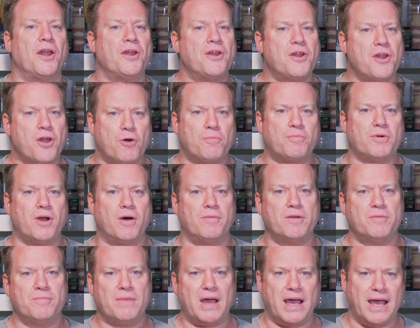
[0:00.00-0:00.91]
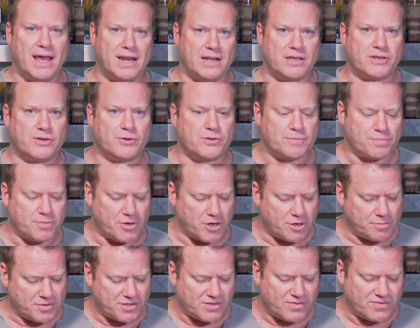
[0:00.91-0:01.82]
are no problem. I had a good
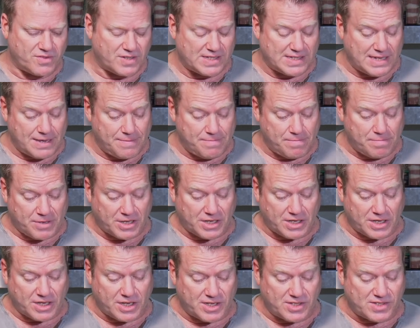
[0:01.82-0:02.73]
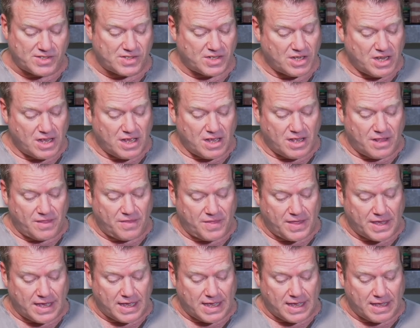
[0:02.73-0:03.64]
purpose for them, because
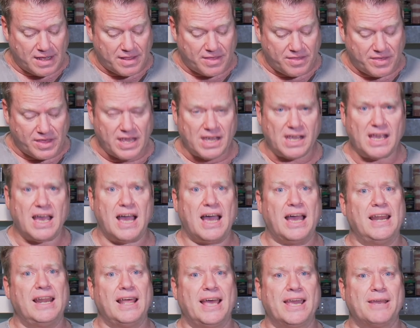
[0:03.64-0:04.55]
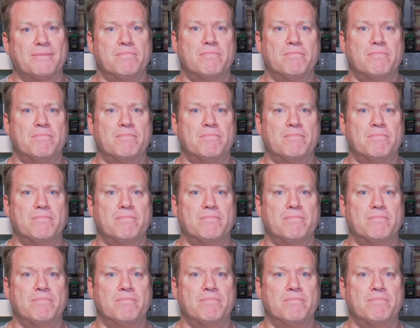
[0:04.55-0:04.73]
the thing I like